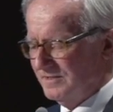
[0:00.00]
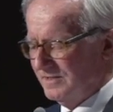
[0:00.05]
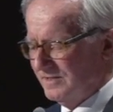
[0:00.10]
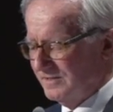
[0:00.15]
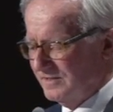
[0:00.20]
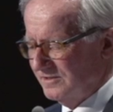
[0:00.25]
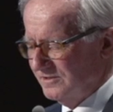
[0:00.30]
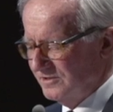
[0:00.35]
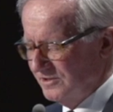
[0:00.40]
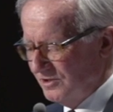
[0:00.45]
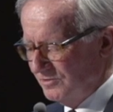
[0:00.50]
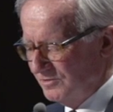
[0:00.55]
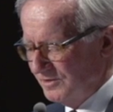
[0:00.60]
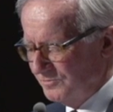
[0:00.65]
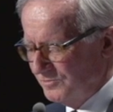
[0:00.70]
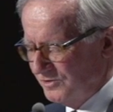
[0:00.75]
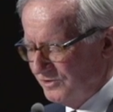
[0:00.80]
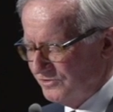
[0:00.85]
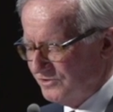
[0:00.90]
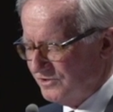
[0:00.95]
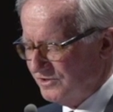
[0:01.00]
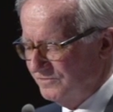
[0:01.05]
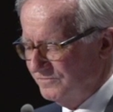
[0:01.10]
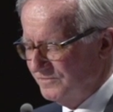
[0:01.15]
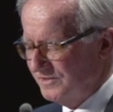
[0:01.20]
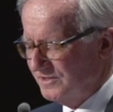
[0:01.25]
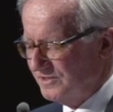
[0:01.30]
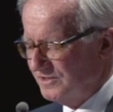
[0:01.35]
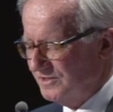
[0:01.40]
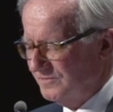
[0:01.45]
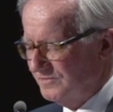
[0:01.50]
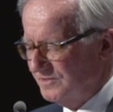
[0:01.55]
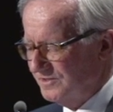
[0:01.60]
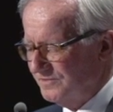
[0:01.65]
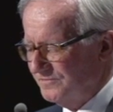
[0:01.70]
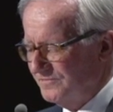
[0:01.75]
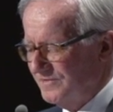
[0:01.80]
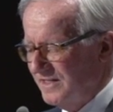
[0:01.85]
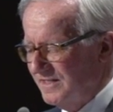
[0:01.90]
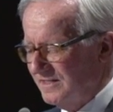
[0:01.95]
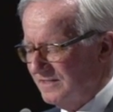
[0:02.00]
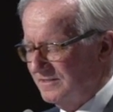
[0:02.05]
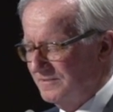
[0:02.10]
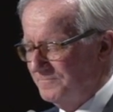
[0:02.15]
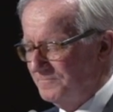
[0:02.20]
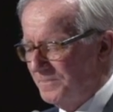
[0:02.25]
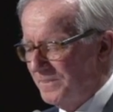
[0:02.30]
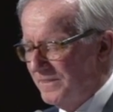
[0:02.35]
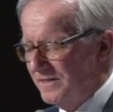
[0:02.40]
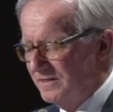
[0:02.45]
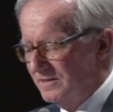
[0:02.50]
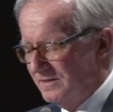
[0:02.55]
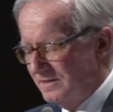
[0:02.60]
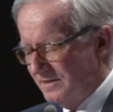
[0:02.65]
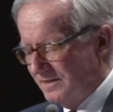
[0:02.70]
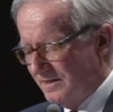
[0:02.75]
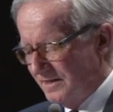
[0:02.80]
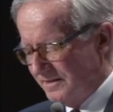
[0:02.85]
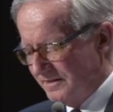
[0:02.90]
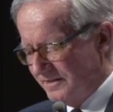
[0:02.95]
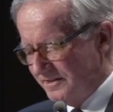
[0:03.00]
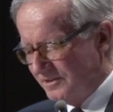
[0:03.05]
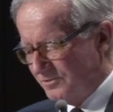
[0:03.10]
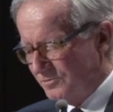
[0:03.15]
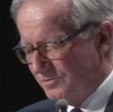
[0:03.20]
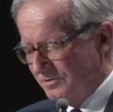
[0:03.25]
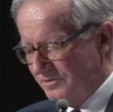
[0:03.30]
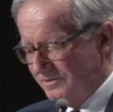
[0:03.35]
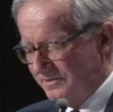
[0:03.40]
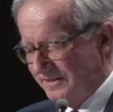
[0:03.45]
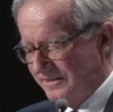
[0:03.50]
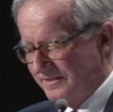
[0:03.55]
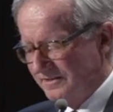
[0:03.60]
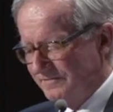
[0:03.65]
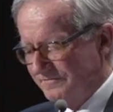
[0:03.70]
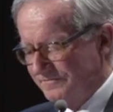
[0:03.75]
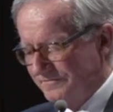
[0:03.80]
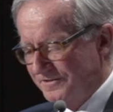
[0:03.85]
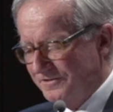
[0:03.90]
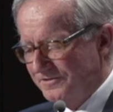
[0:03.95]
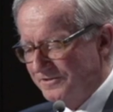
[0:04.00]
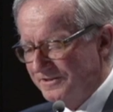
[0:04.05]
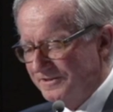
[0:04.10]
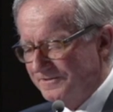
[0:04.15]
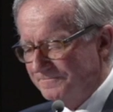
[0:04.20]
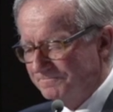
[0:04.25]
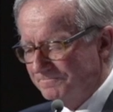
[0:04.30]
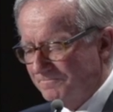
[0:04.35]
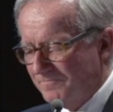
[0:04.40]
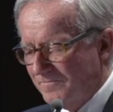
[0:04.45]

I think no one wants convincing of this fact, unequal and inferior.